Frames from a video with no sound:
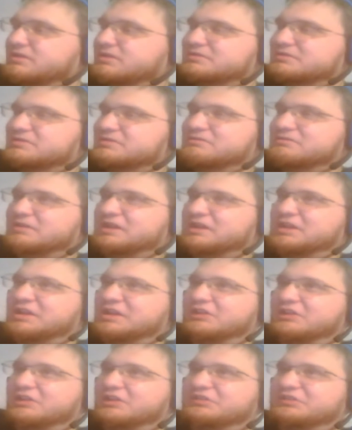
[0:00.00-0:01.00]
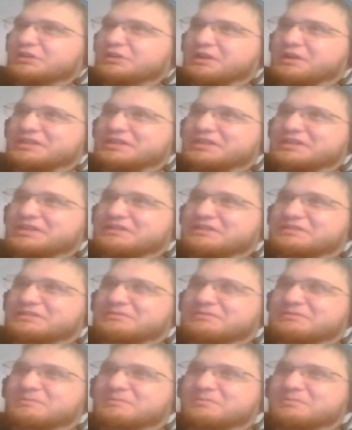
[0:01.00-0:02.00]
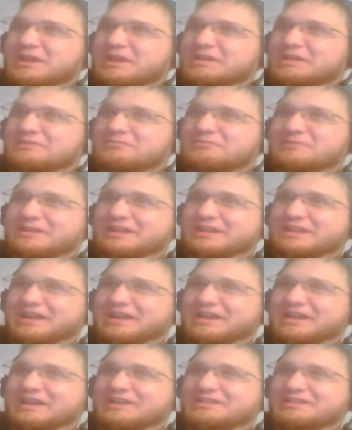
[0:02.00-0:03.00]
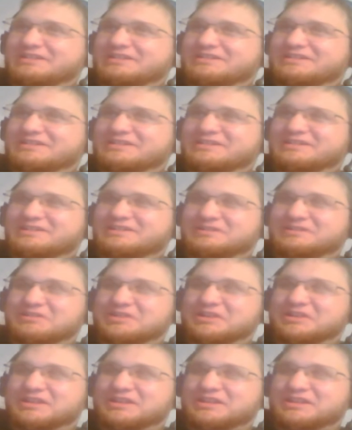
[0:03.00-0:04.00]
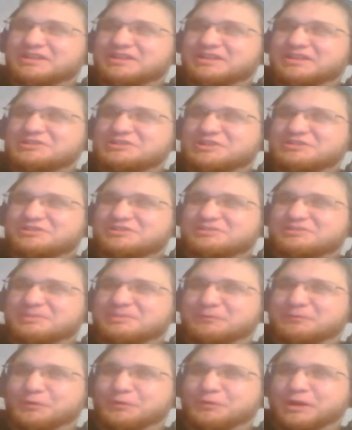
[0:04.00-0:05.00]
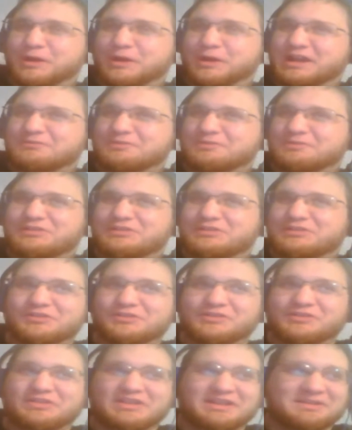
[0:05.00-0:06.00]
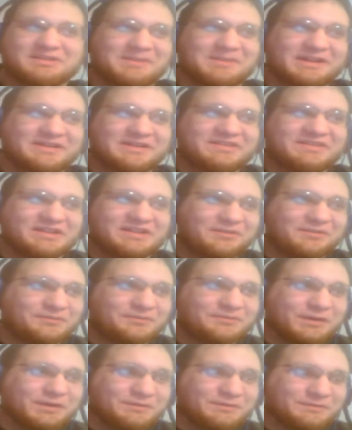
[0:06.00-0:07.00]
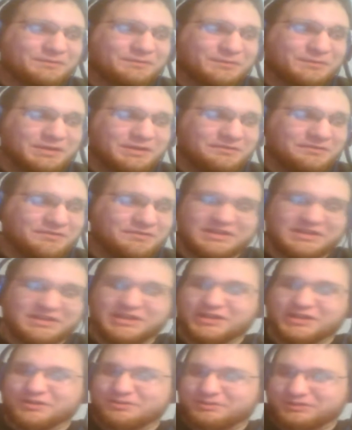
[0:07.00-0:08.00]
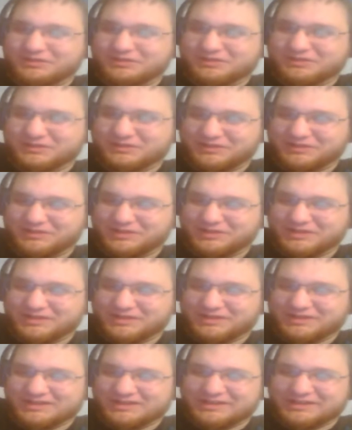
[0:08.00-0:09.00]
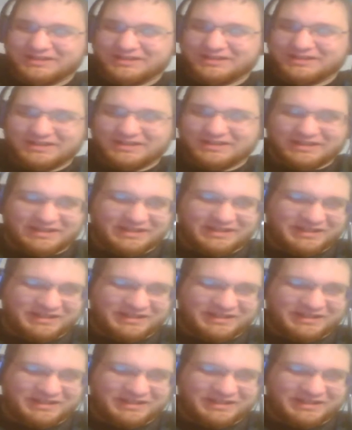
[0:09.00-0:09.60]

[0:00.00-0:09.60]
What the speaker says: Well, also, I think when we had issues before, I was using my cell phone for the videos, and